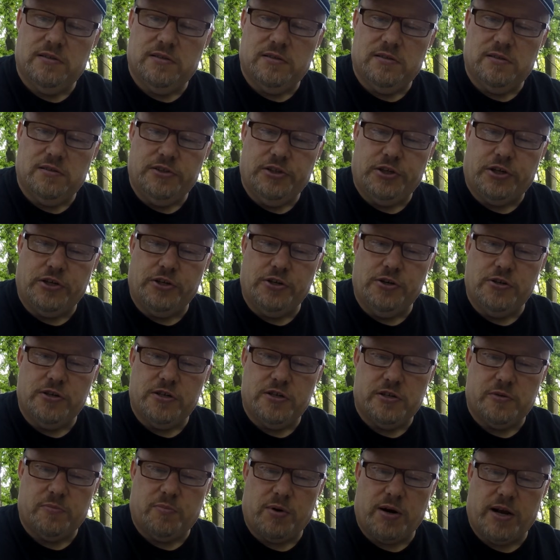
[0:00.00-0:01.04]
you can use as
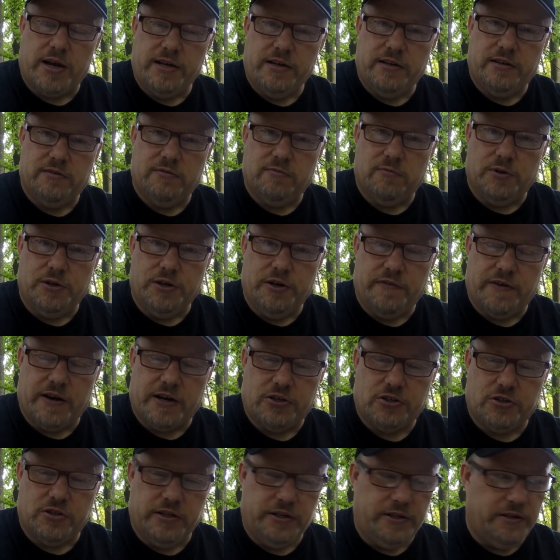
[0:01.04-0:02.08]
a plate when you've
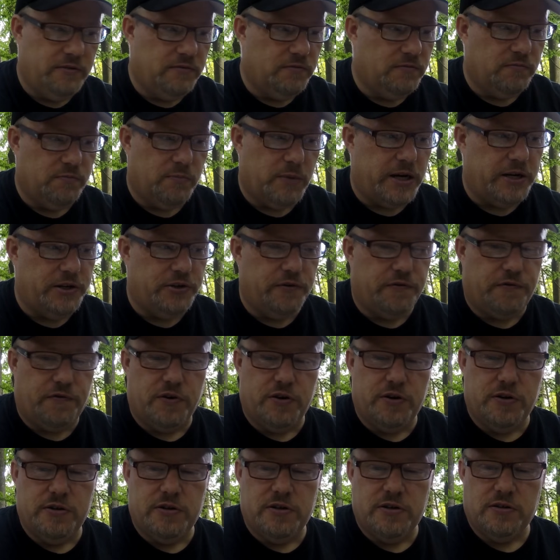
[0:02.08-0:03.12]
actually made your food.